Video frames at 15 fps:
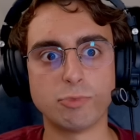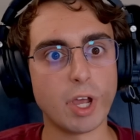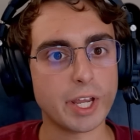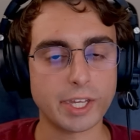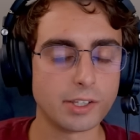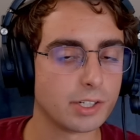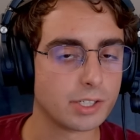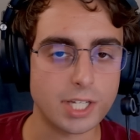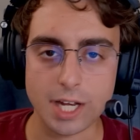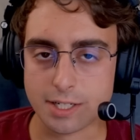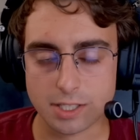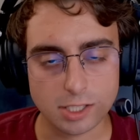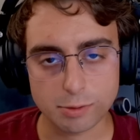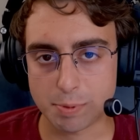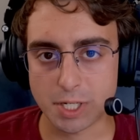regular
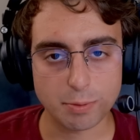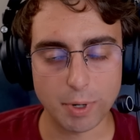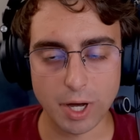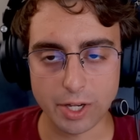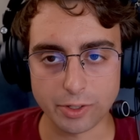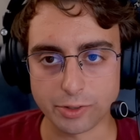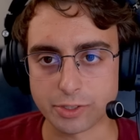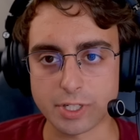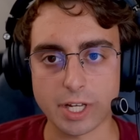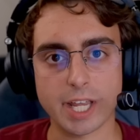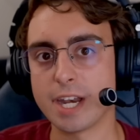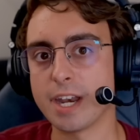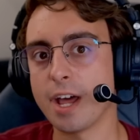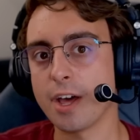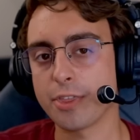text-to-speech models.
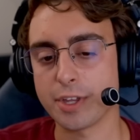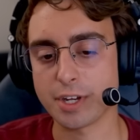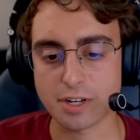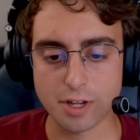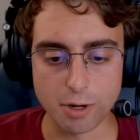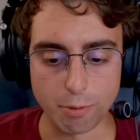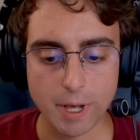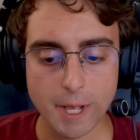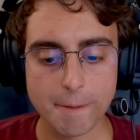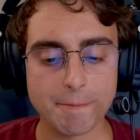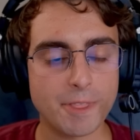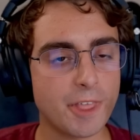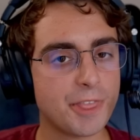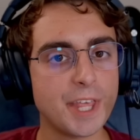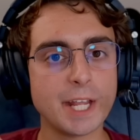Again, nothing new.
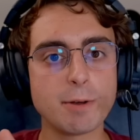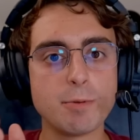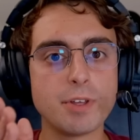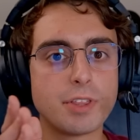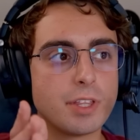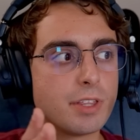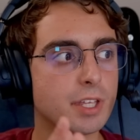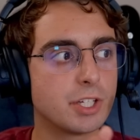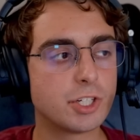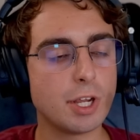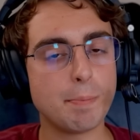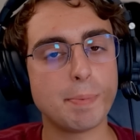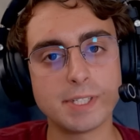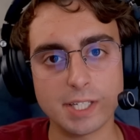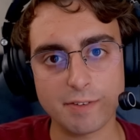The thing with the
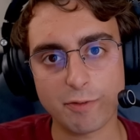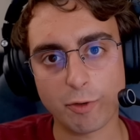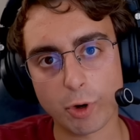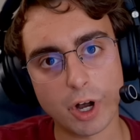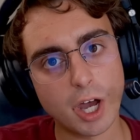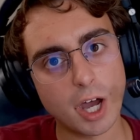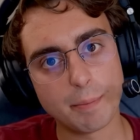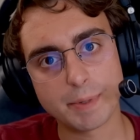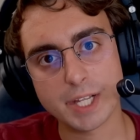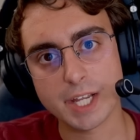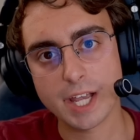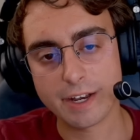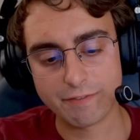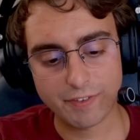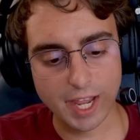G P T four
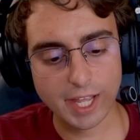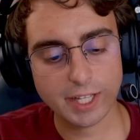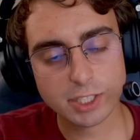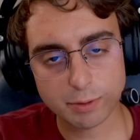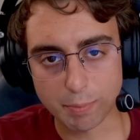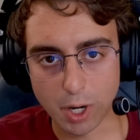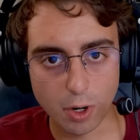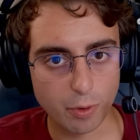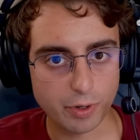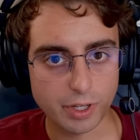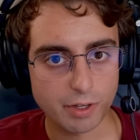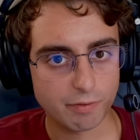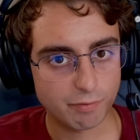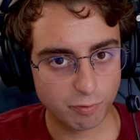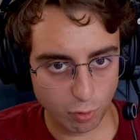Omni Advanced Mode
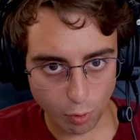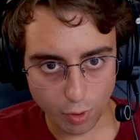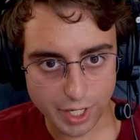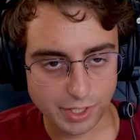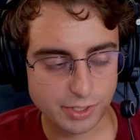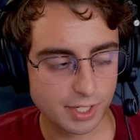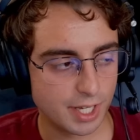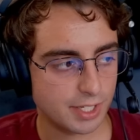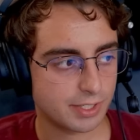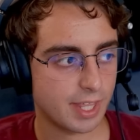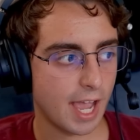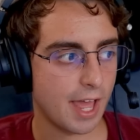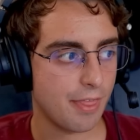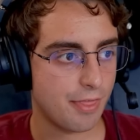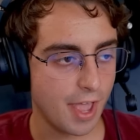voice is
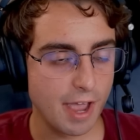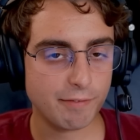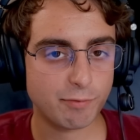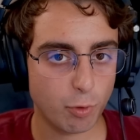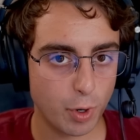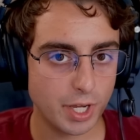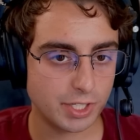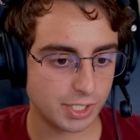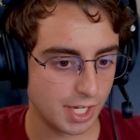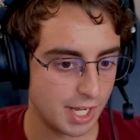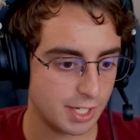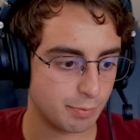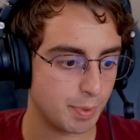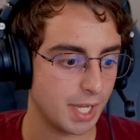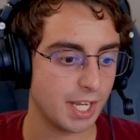that that voice
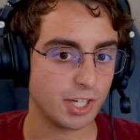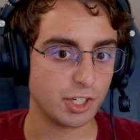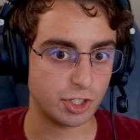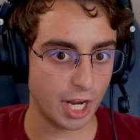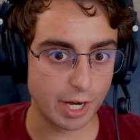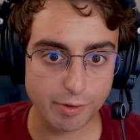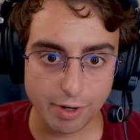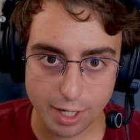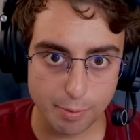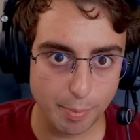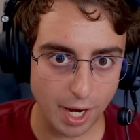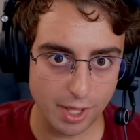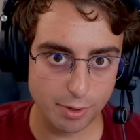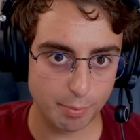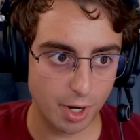is being generated
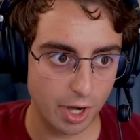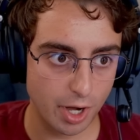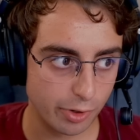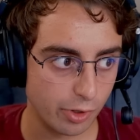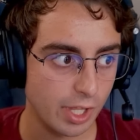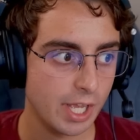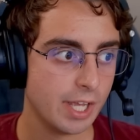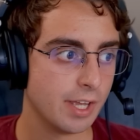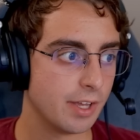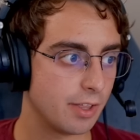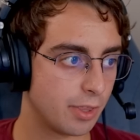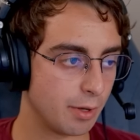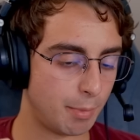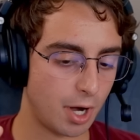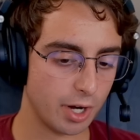by the model.
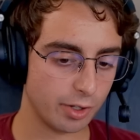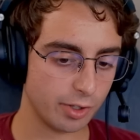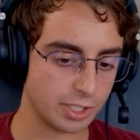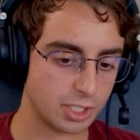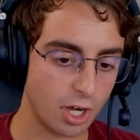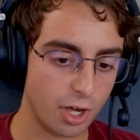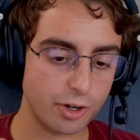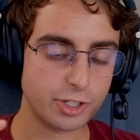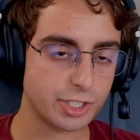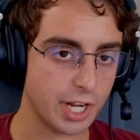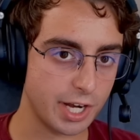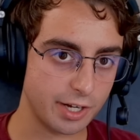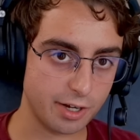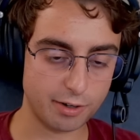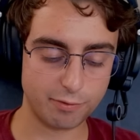The model is
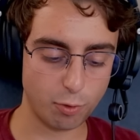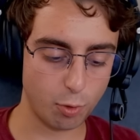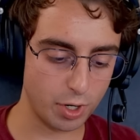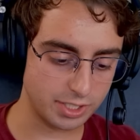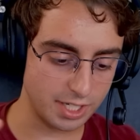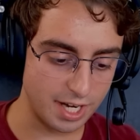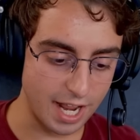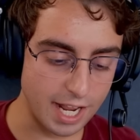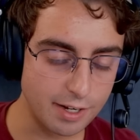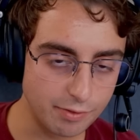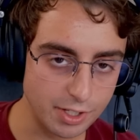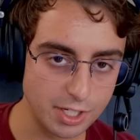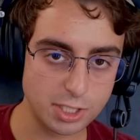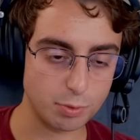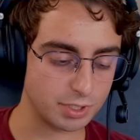understanding your voice
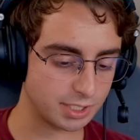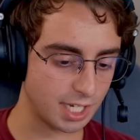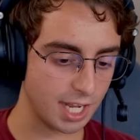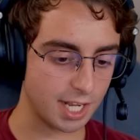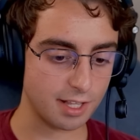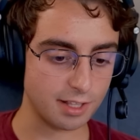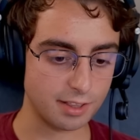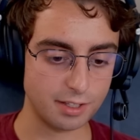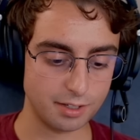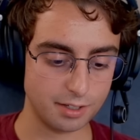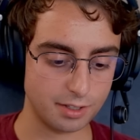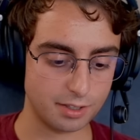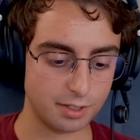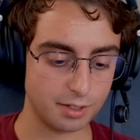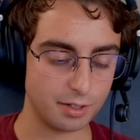natively, so it's taking
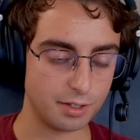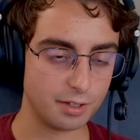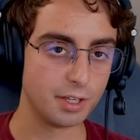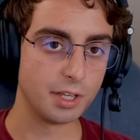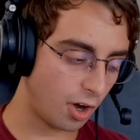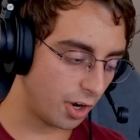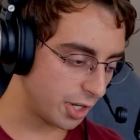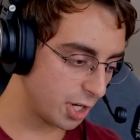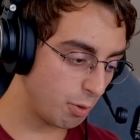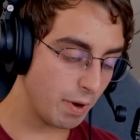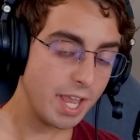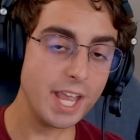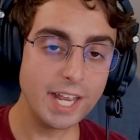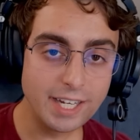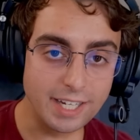the, the audio
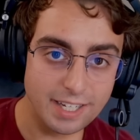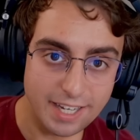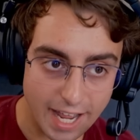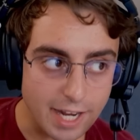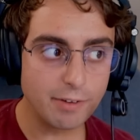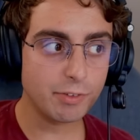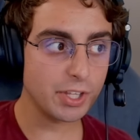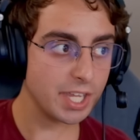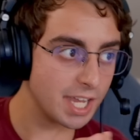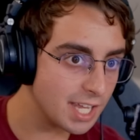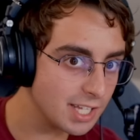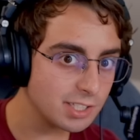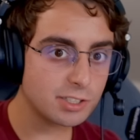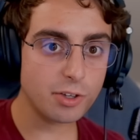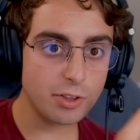in natively
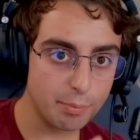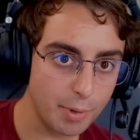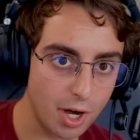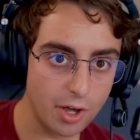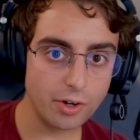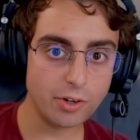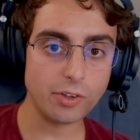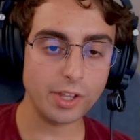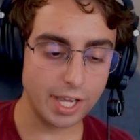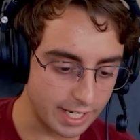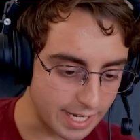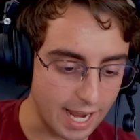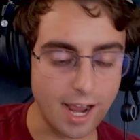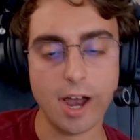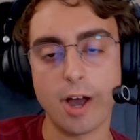into the model
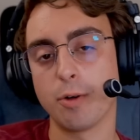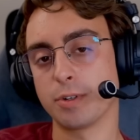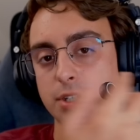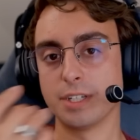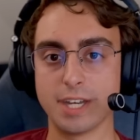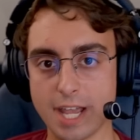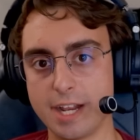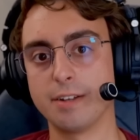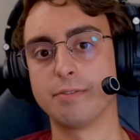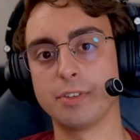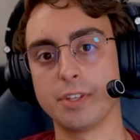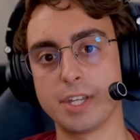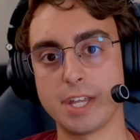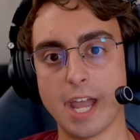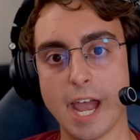and out
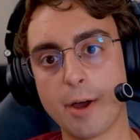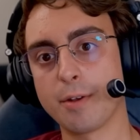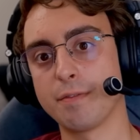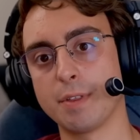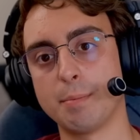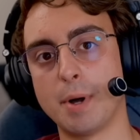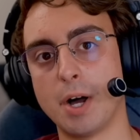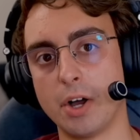natively out of the